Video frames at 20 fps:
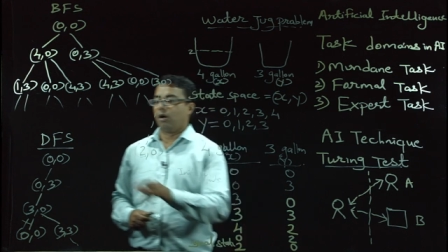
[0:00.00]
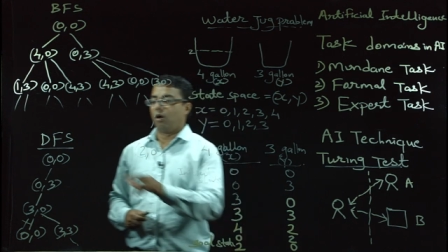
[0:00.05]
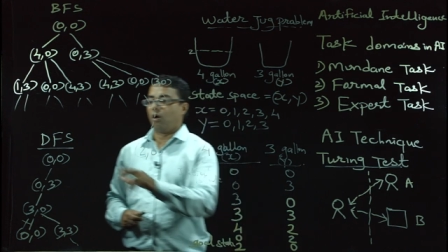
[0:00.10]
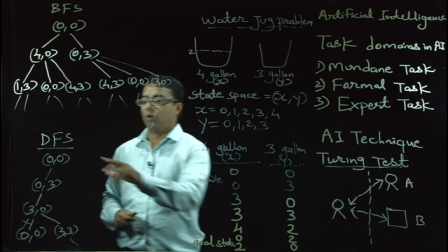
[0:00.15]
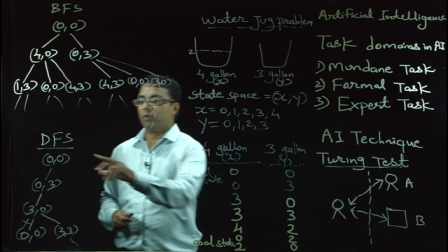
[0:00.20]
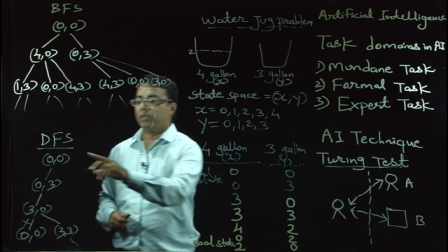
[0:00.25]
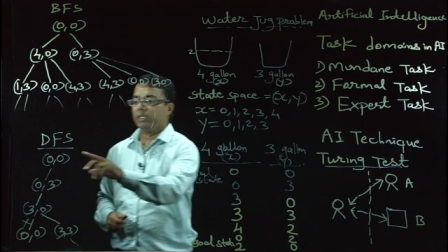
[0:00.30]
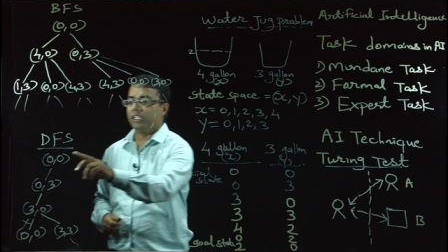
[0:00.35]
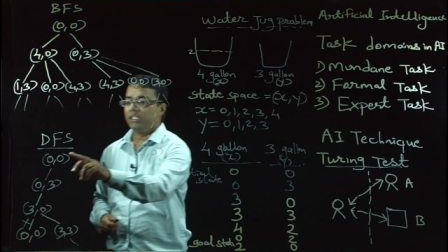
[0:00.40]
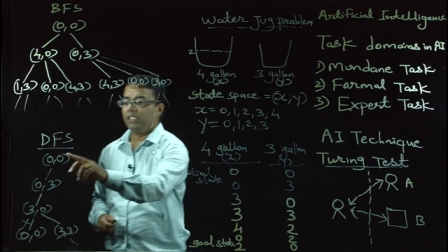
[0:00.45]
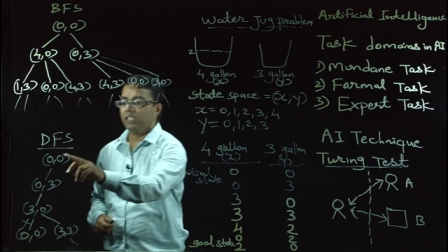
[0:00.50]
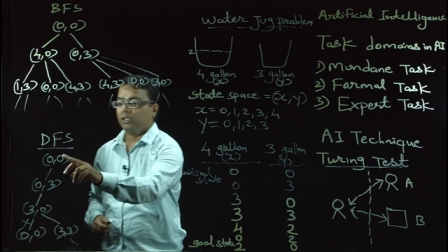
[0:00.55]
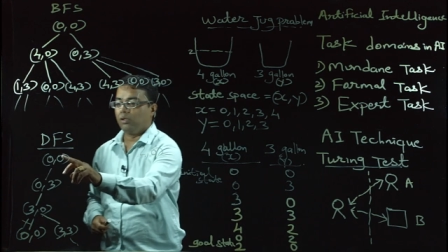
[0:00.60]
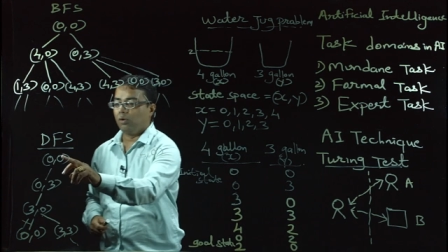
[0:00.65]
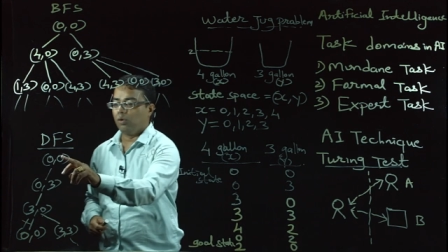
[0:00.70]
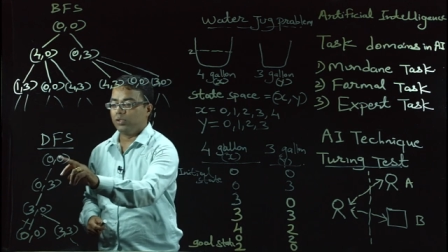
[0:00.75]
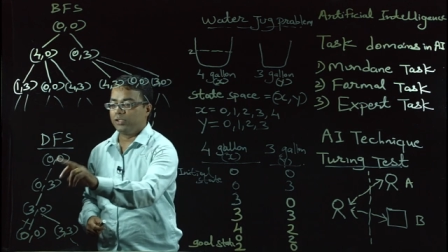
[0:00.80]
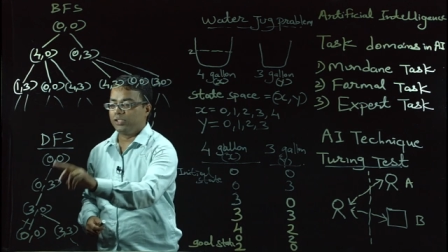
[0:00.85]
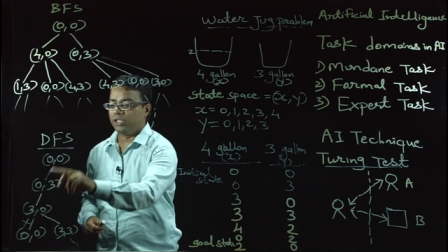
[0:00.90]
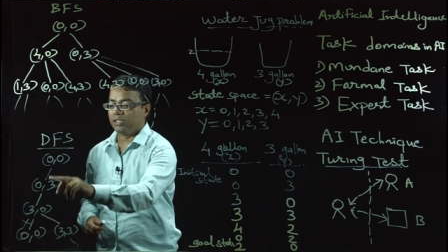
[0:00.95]
only the
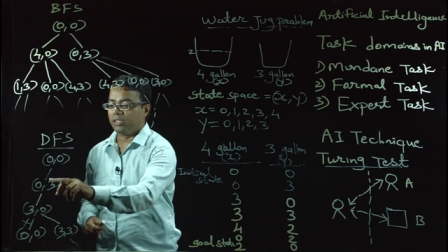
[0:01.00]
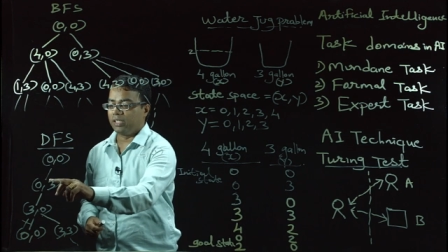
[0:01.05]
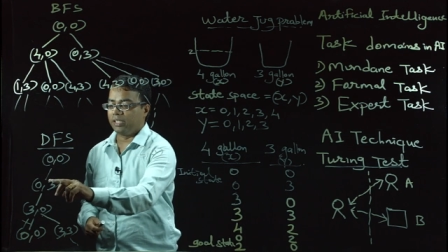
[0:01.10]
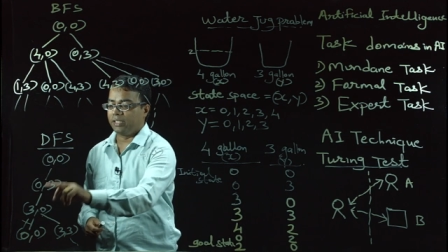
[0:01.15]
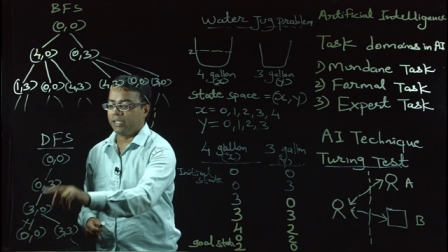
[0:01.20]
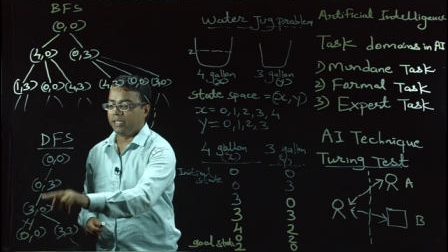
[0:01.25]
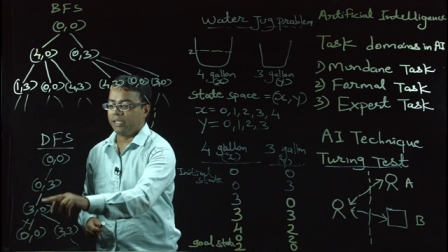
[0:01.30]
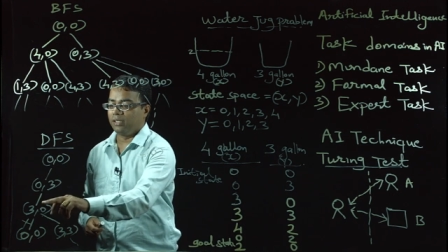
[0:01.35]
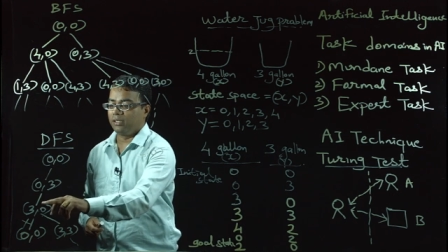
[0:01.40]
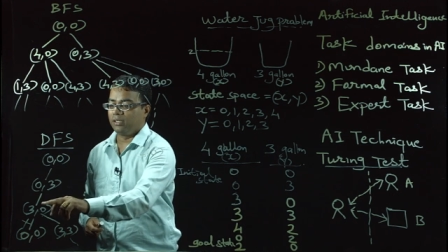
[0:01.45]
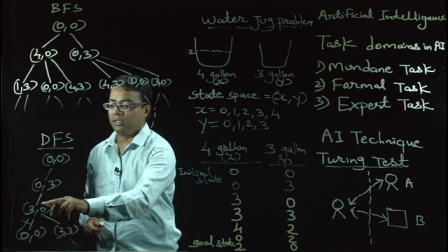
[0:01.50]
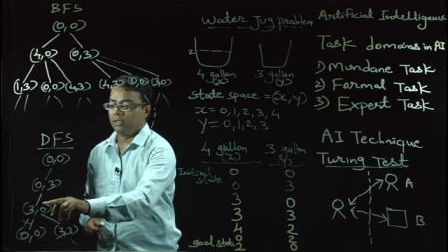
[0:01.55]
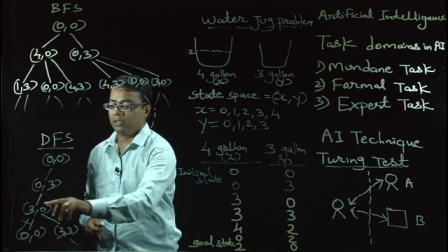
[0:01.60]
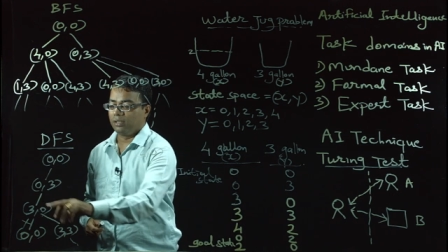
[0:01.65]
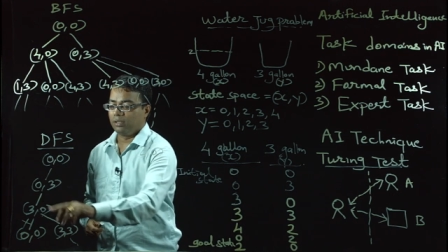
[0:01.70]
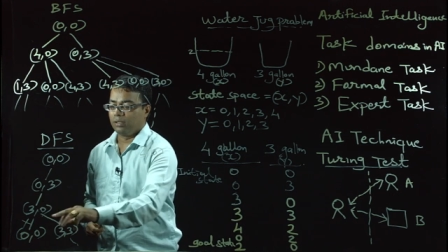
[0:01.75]
node generated,